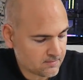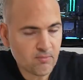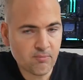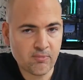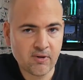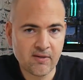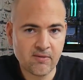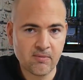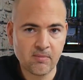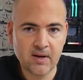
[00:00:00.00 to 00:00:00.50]

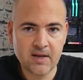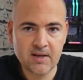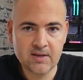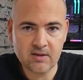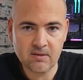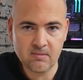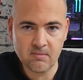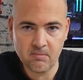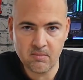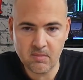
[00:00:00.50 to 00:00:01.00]
preferably
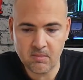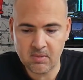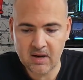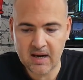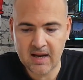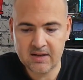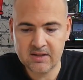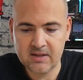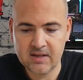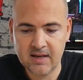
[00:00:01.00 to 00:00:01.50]
some
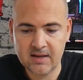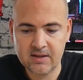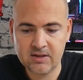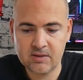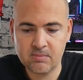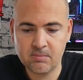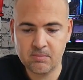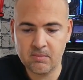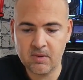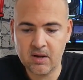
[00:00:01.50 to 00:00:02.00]
plastic
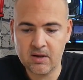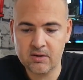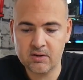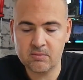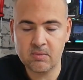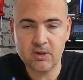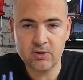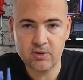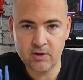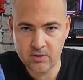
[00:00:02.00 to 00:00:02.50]

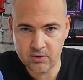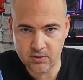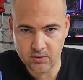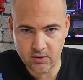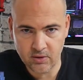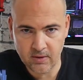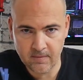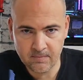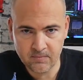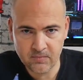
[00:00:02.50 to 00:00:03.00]
spludgers
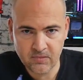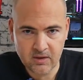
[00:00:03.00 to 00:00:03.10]
or